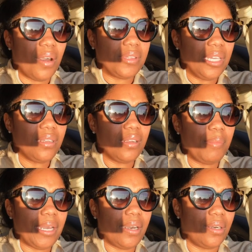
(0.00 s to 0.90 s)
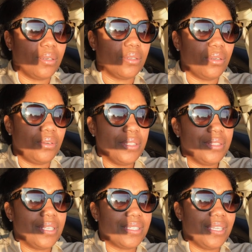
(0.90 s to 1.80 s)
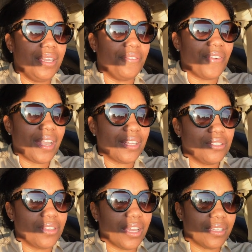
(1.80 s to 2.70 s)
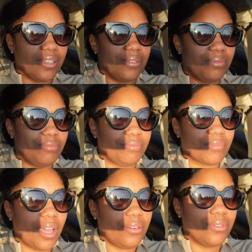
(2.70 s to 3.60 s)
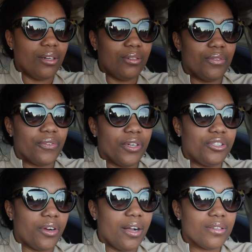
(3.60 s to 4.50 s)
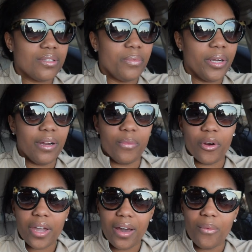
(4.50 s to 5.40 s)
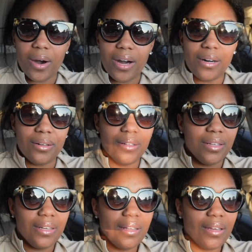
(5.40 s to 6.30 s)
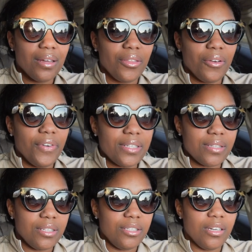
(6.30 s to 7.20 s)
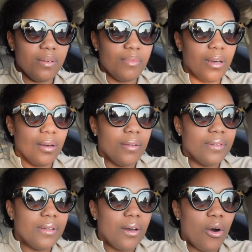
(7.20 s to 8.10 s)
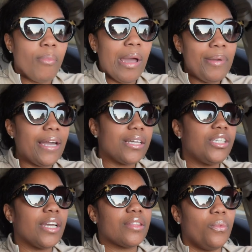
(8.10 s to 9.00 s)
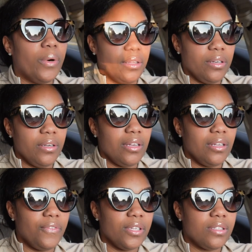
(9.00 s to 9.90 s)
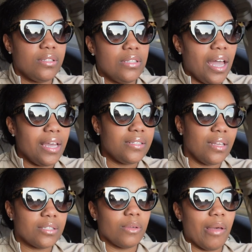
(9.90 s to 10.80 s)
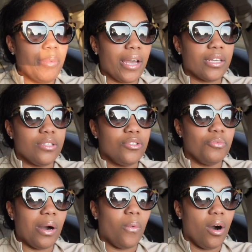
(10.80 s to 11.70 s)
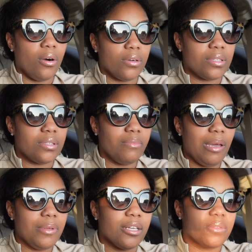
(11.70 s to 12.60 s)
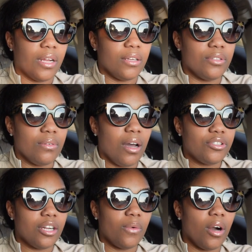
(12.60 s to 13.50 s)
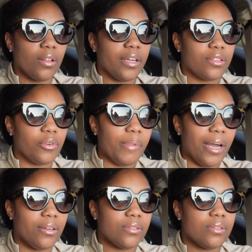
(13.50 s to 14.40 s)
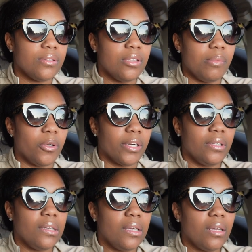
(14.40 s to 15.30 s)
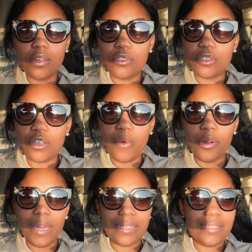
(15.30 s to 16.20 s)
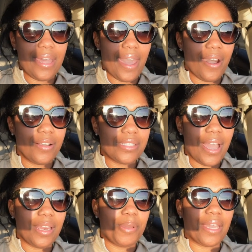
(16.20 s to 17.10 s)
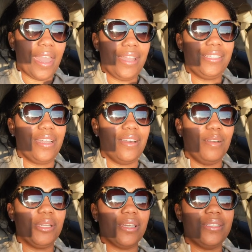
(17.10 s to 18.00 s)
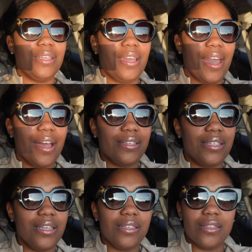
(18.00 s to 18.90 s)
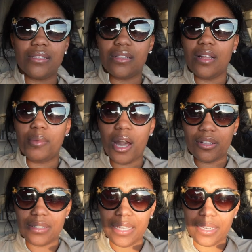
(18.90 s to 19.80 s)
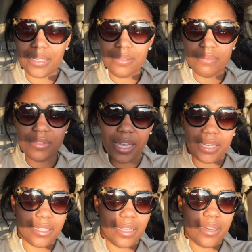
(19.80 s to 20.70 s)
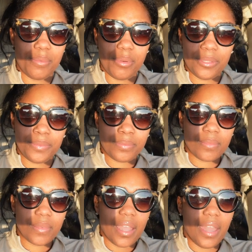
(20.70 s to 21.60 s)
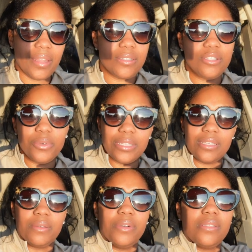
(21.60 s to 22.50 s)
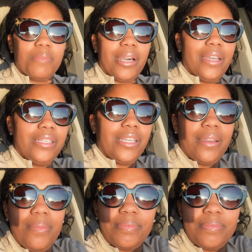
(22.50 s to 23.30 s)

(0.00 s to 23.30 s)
I'm thinking about going to see if I can do like a, I don't know, a free trial somewhere and work out while they're fixing the gym. Or maybe I could check the weather, and if it's nice next week, maybe I could just do my walks. Maybe that's what I'll do. I'll try to walk like 3 miles in the morning. So I went back to the house. I had to pick AJ up because he's in this club called Deca Club. And it's, you want to tell them what it's about, AJ?